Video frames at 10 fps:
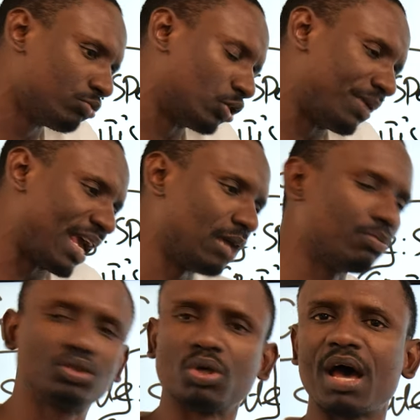to be
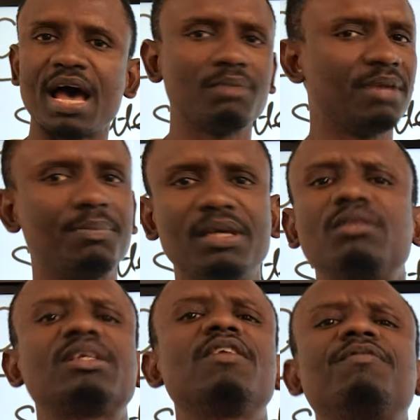able to earn maybe
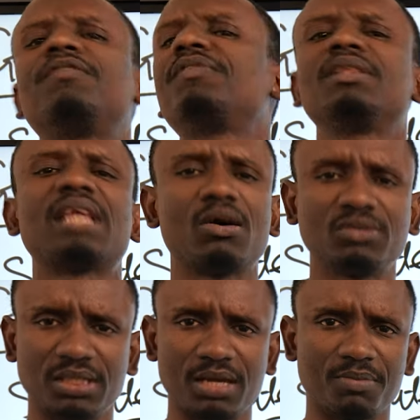
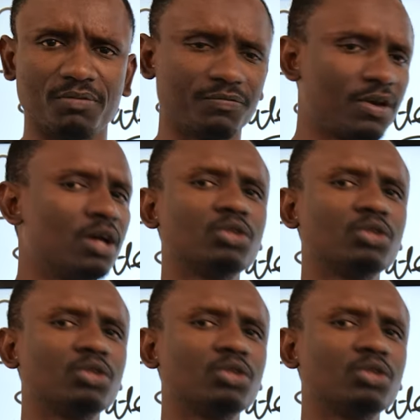10,000-15,000 a month,